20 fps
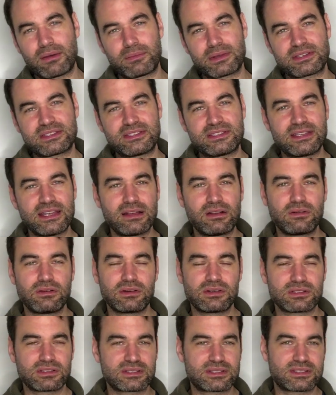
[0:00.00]
but still
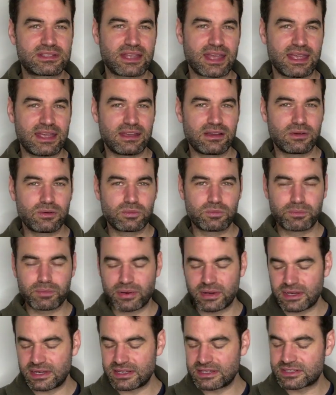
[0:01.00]
staying
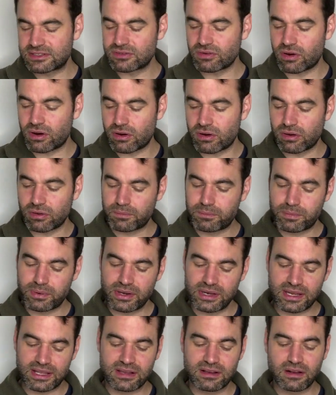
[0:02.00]
pretty strong or
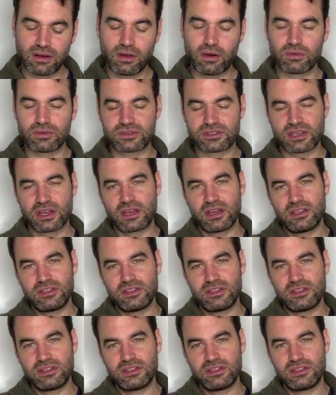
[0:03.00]
pretty close